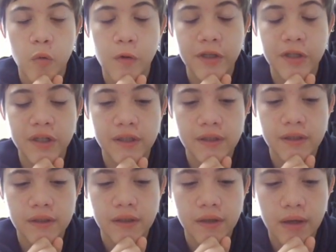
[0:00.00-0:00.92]
which
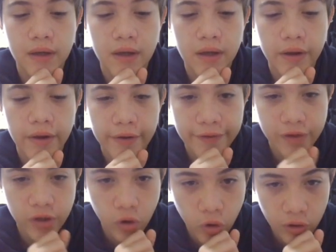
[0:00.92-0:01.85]
is
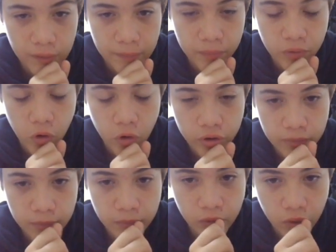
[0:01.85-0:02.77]
the
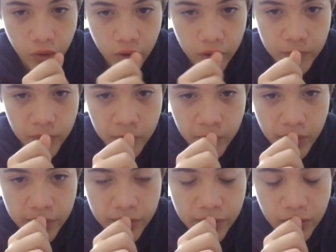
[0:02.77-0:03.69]
horrible
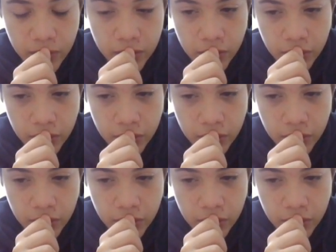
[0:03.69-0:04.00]
blunder.